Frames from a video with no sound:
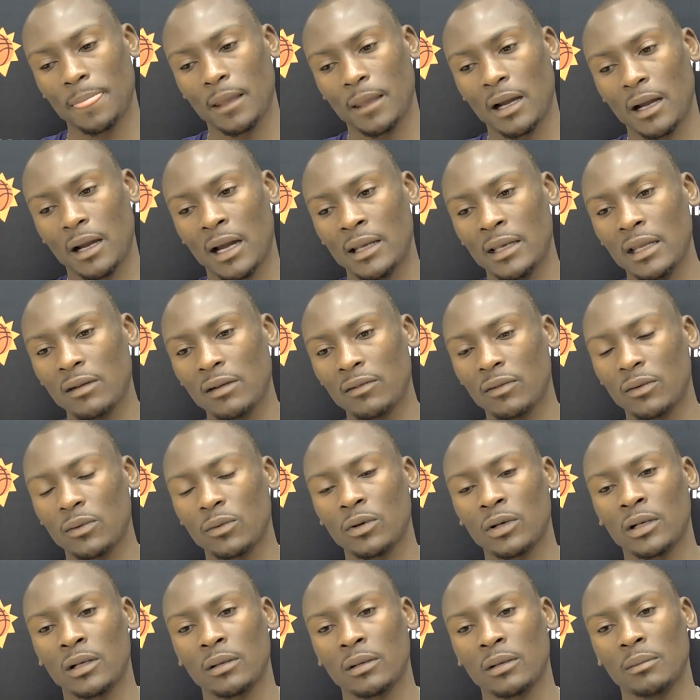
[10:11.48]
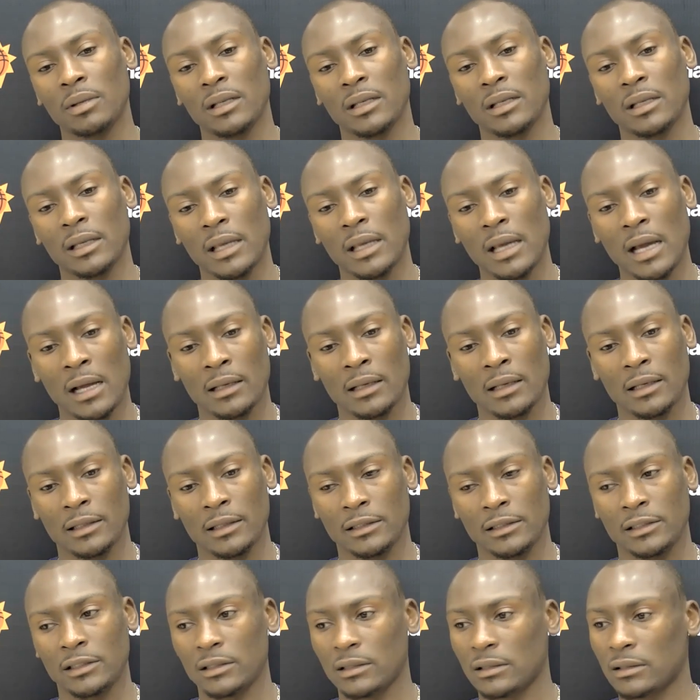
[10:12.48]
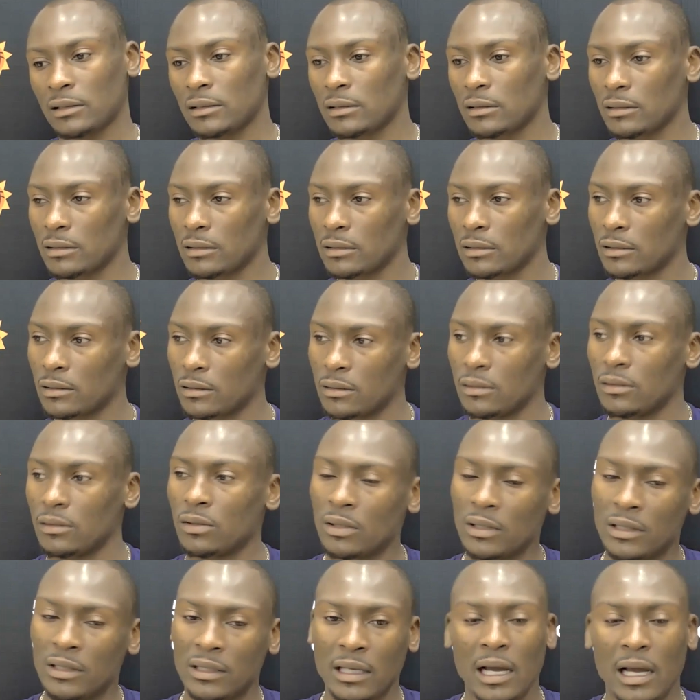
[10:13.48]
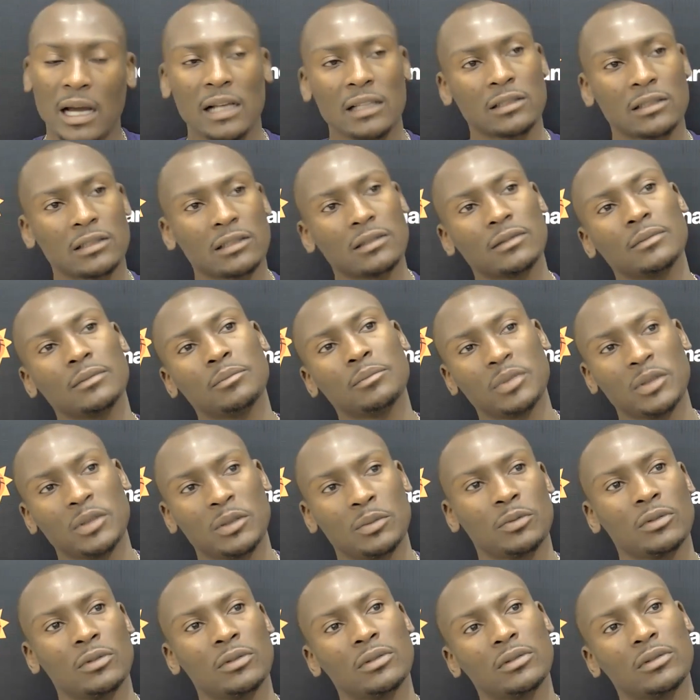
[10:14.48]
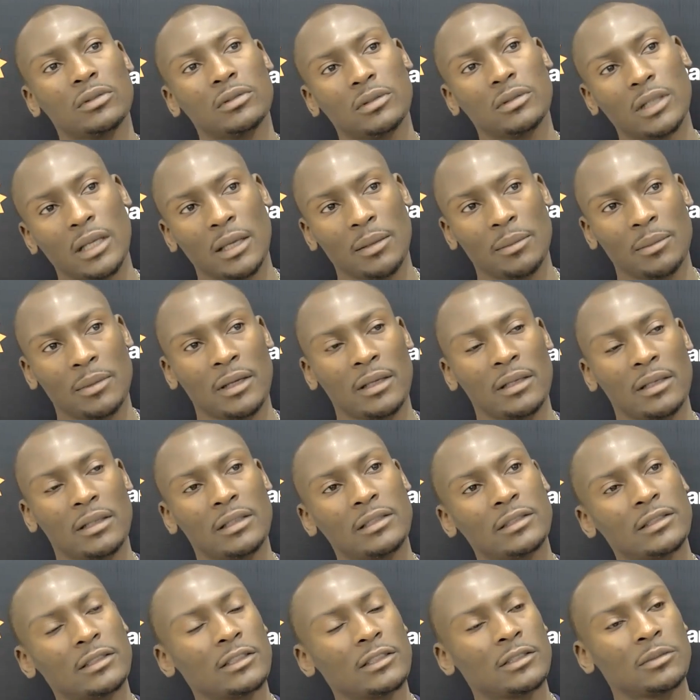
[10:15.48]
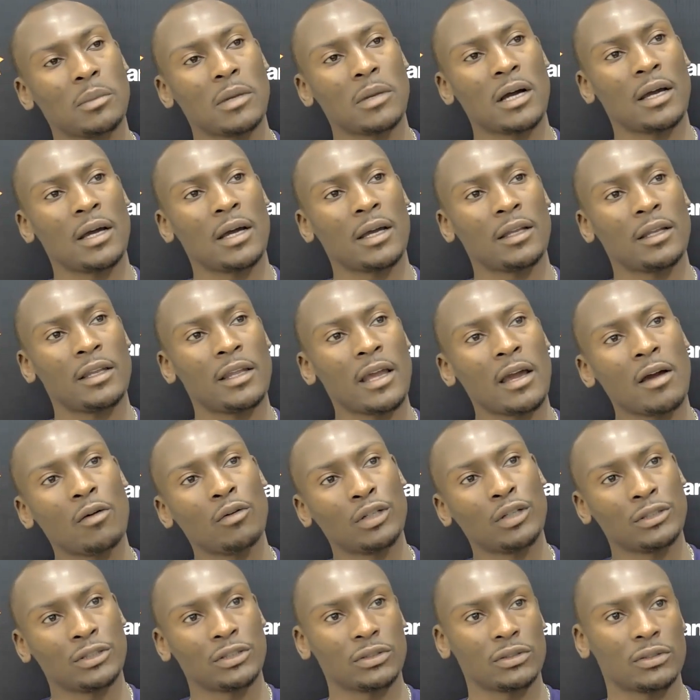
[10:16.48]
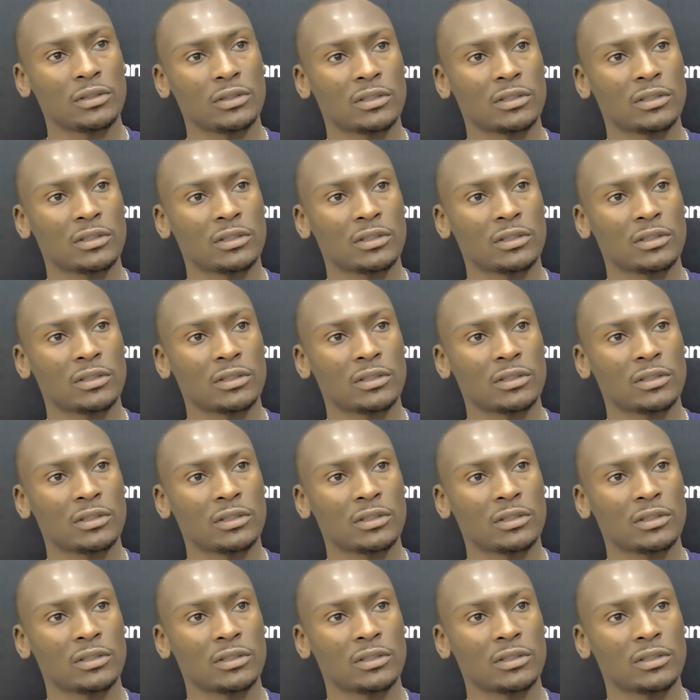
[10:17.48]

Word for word: I never want to be the guy that just go and ask people, hey man, this is my idea, I want you to